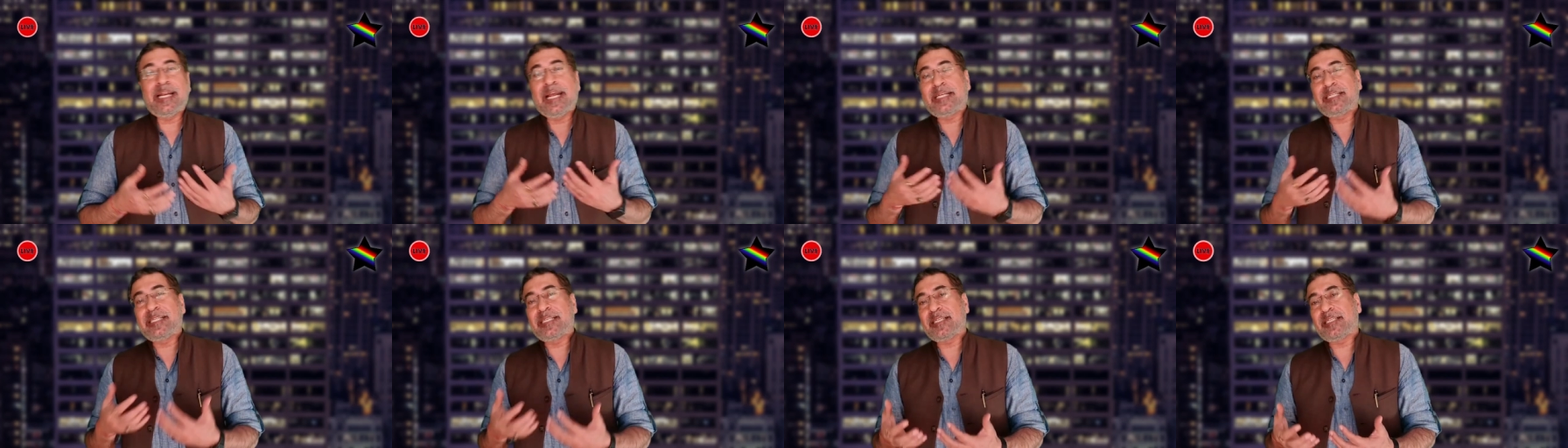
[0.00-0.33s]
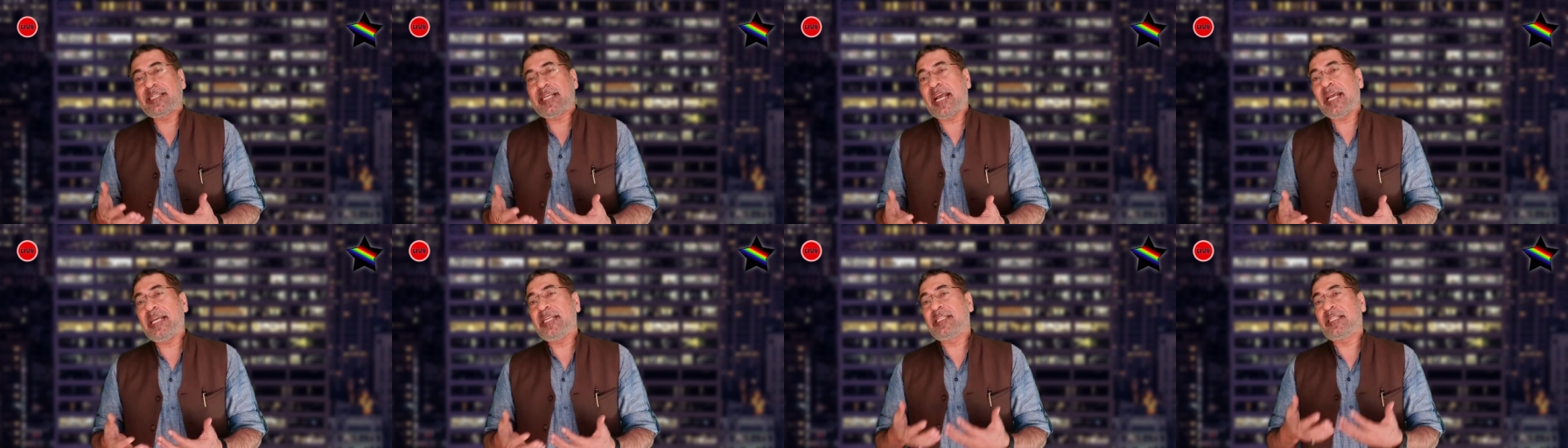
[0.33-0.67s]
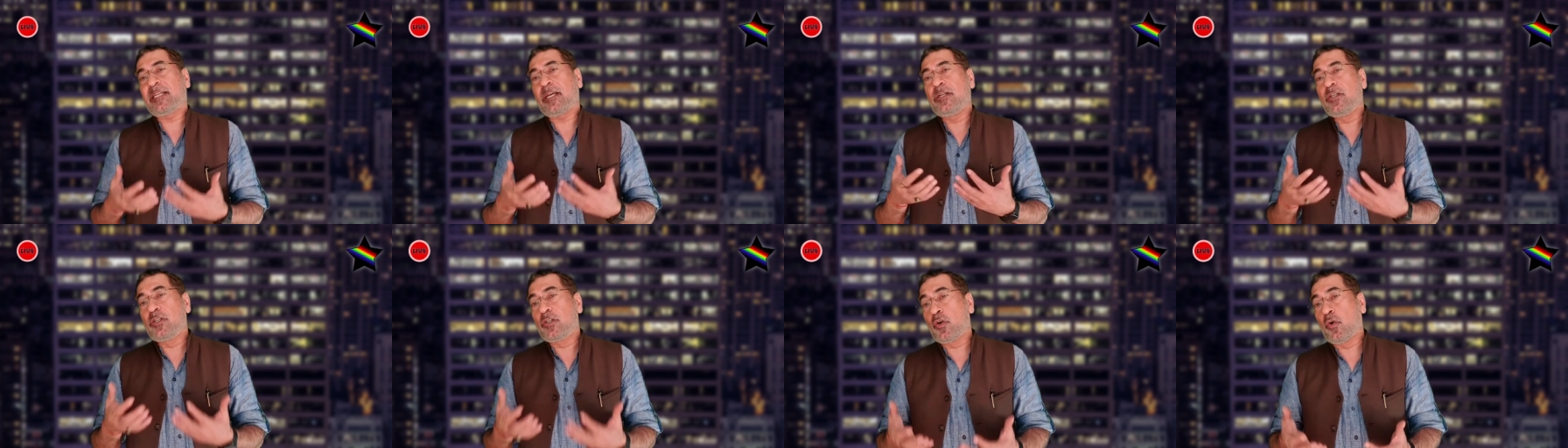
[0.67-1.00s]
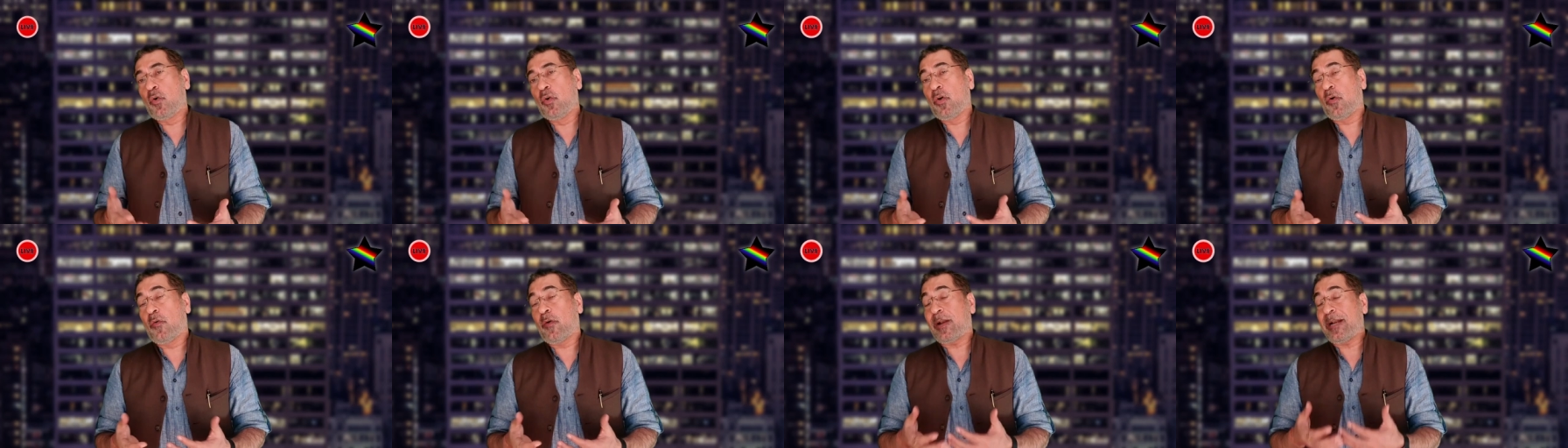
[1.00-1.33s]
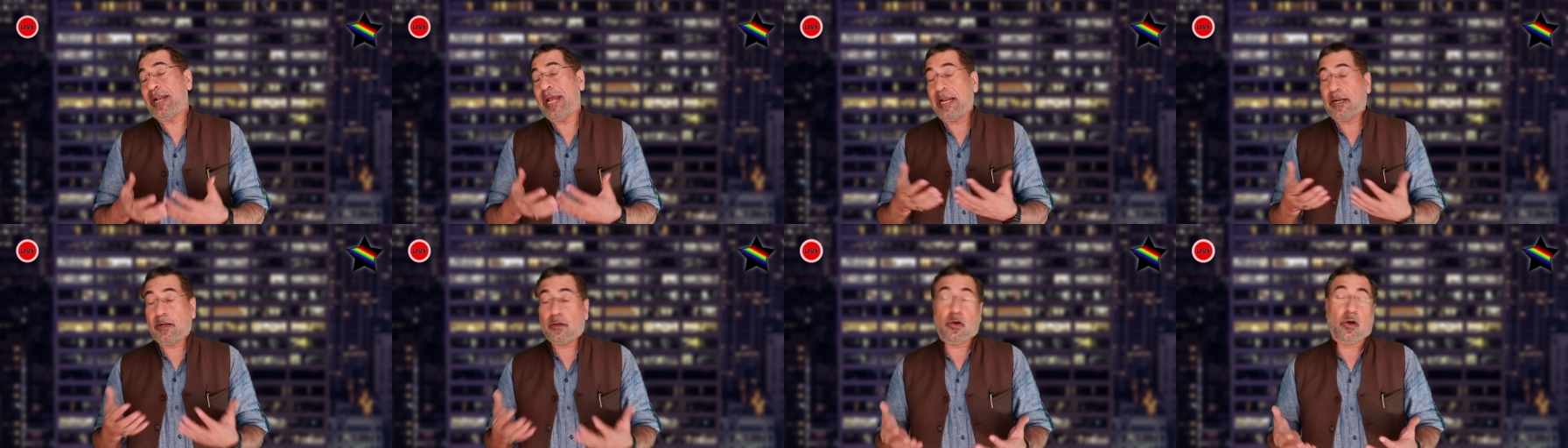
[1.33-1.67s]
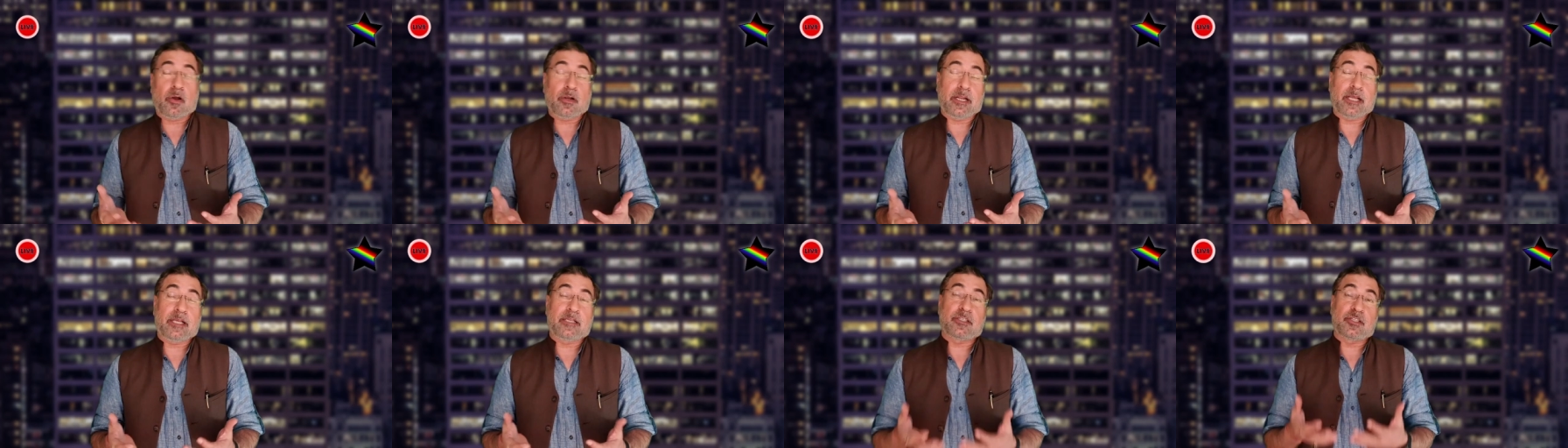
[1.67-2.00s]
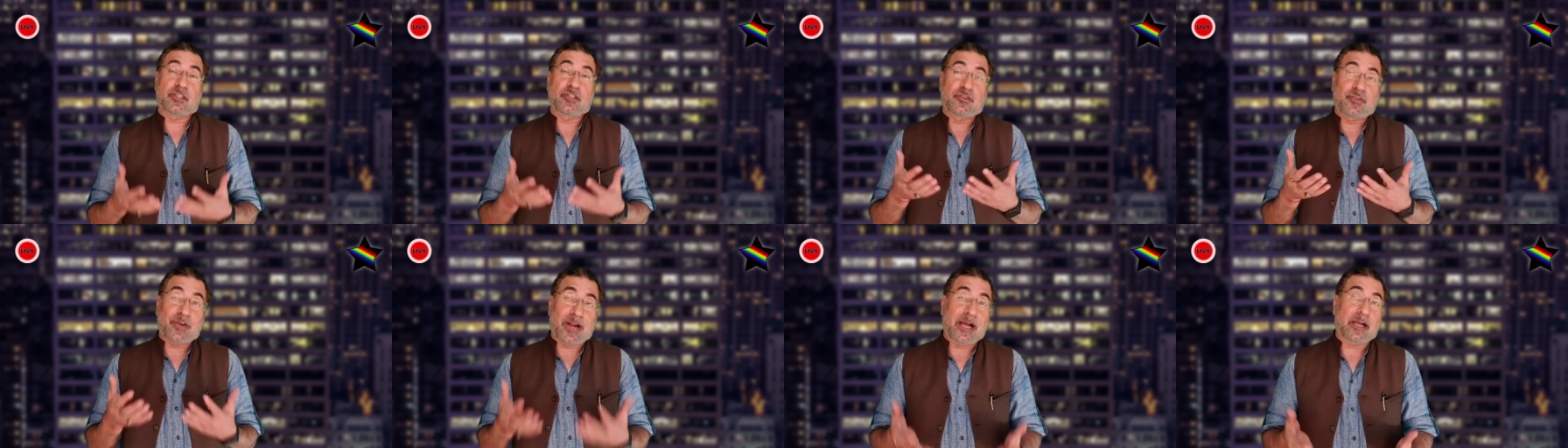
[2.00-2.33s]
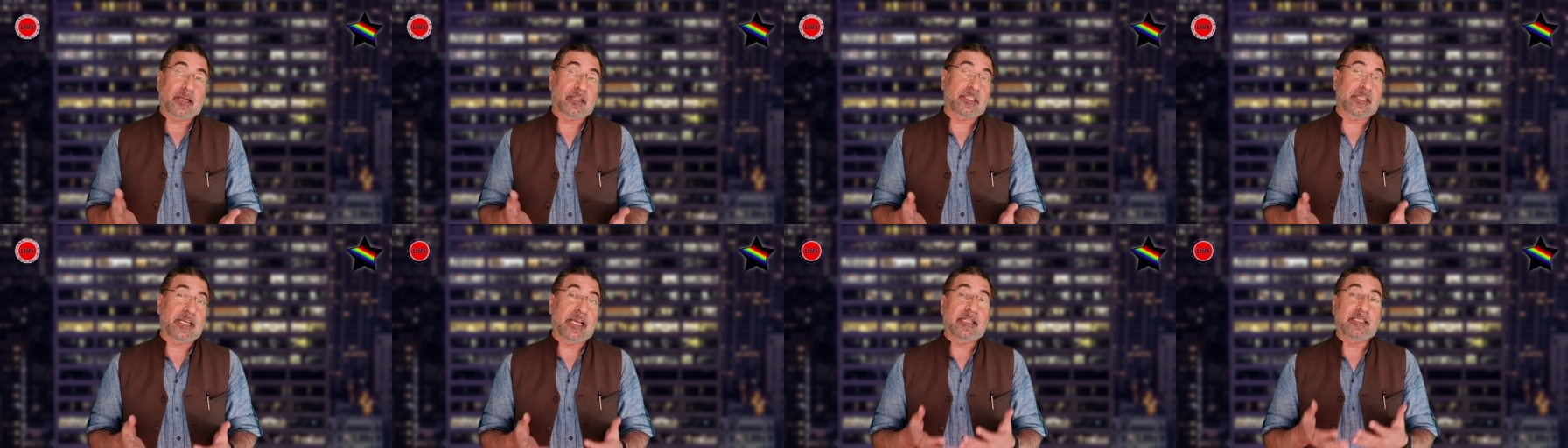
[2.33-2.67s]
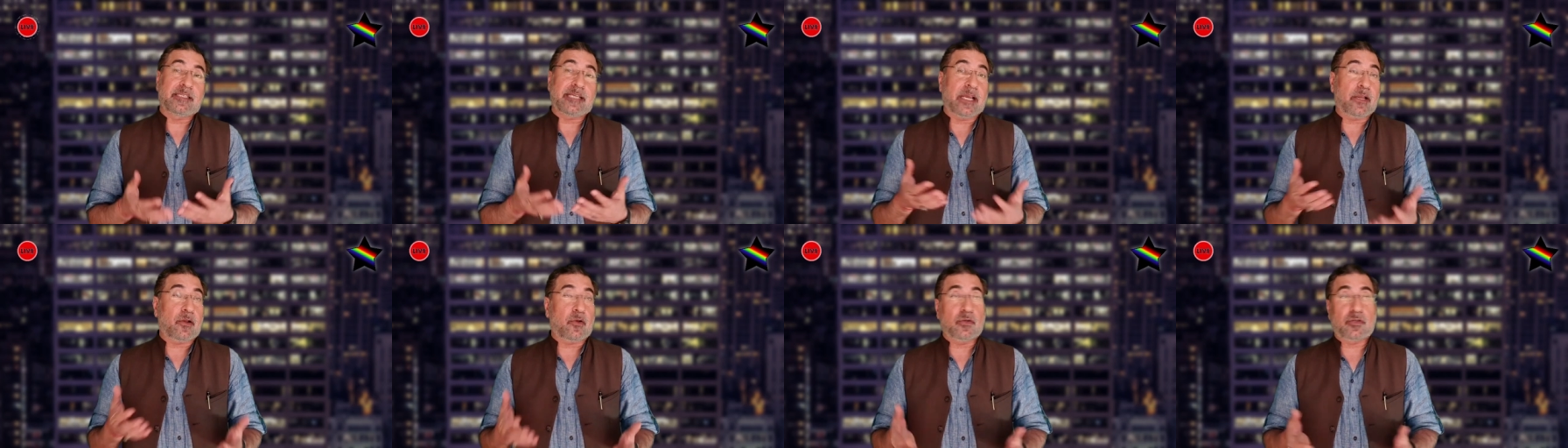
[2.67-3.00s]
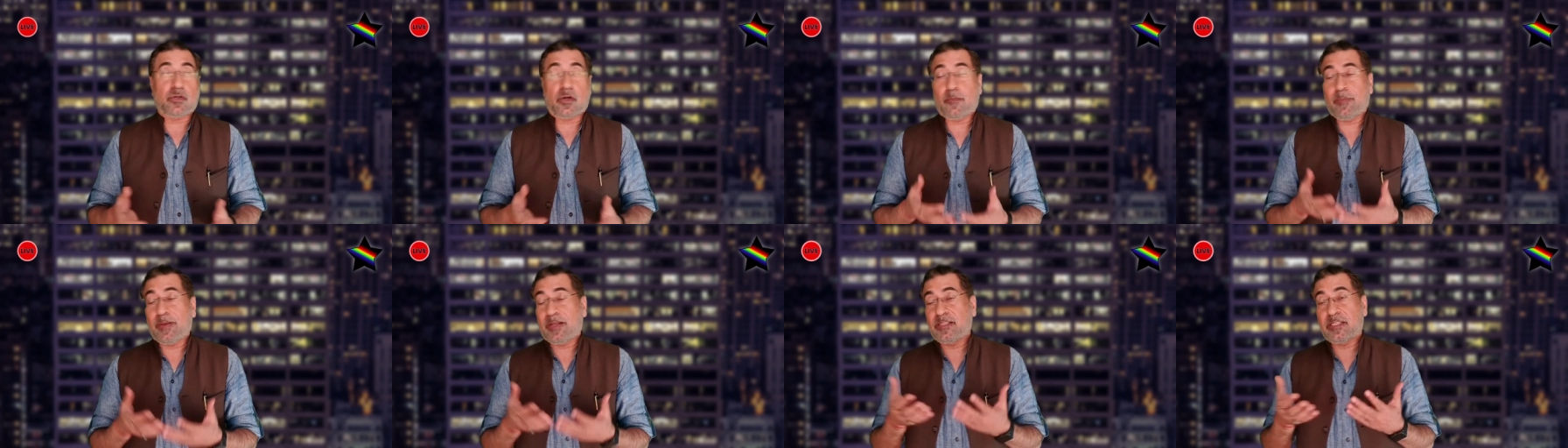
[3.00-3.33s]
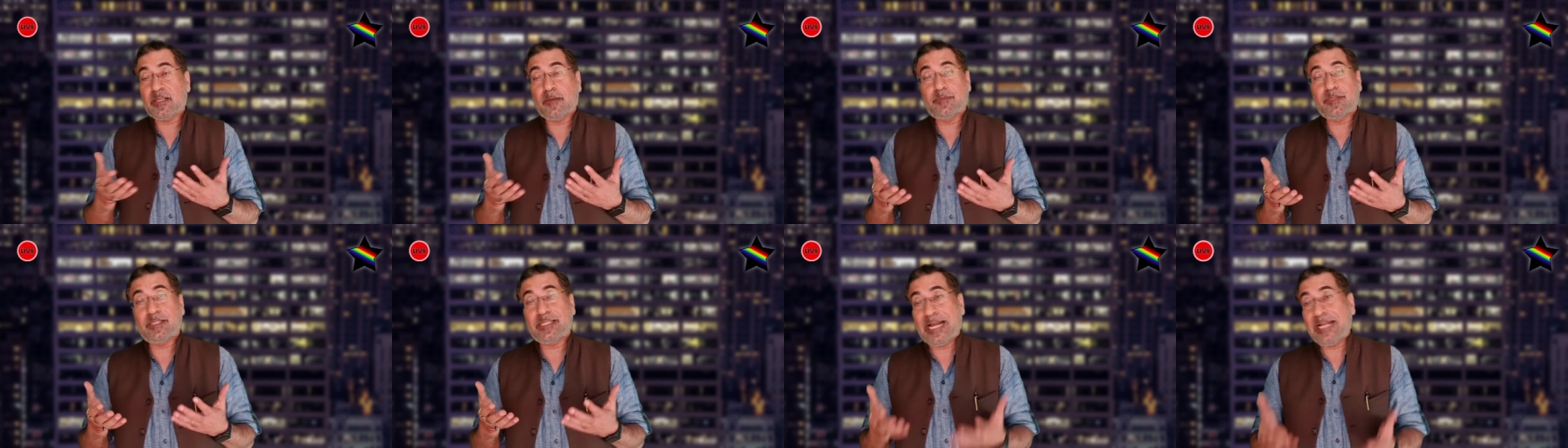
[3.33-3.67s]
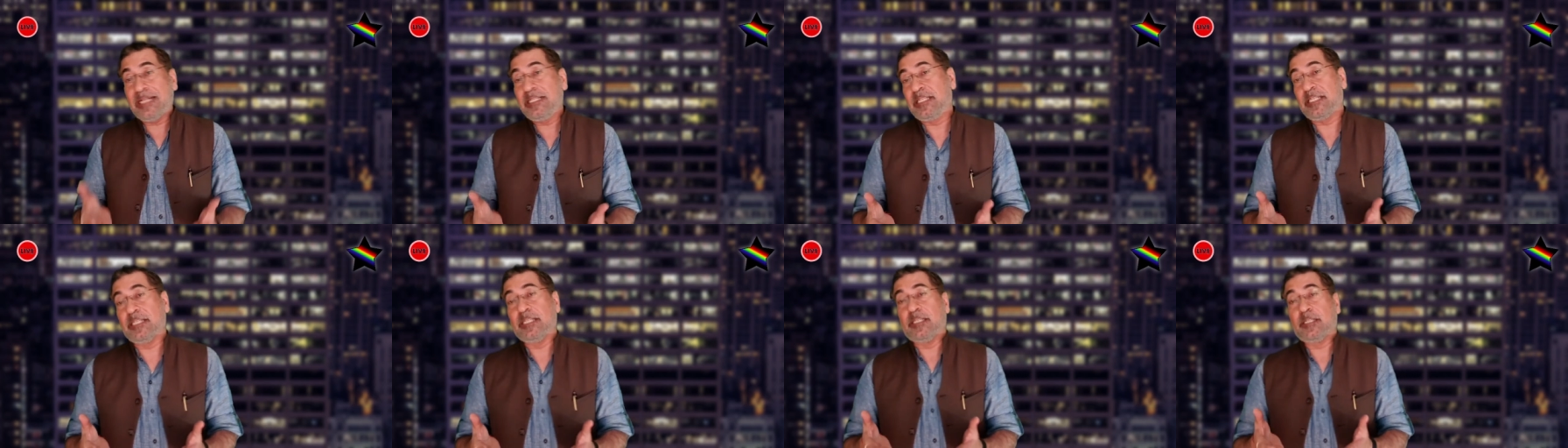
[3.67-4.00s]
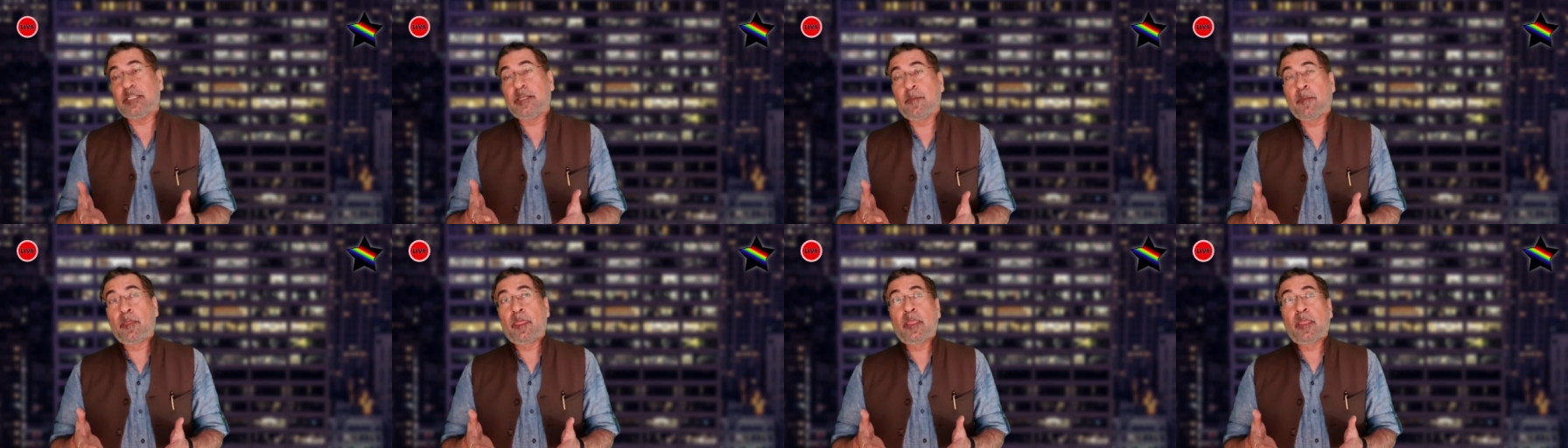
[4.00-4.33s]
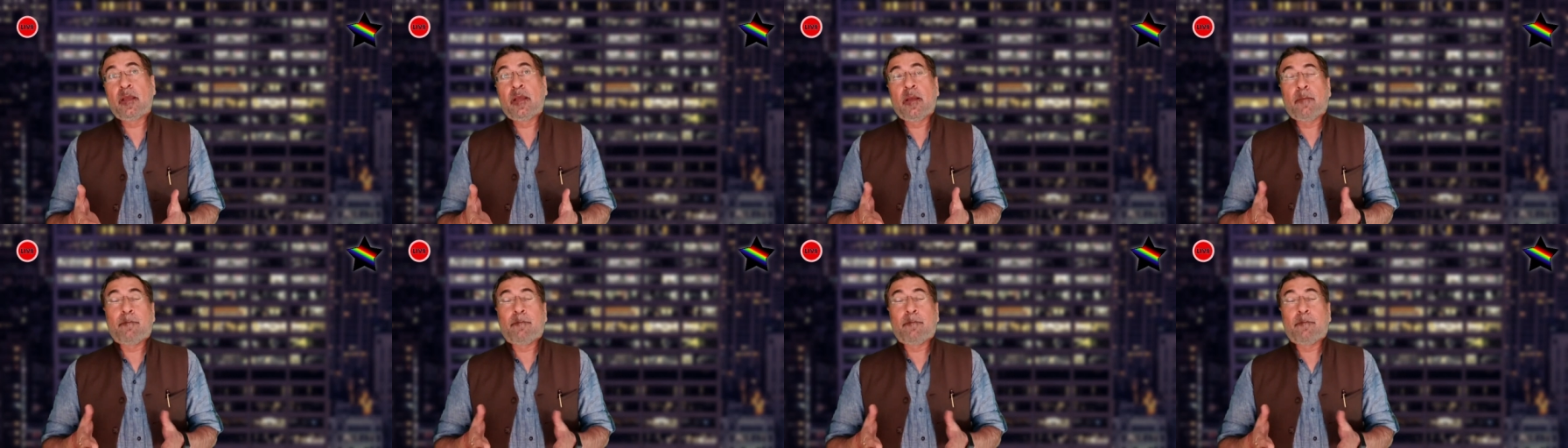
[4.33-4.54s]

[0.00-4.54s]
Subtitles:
and exercise control over narcotics, drugs and psychotropic substances,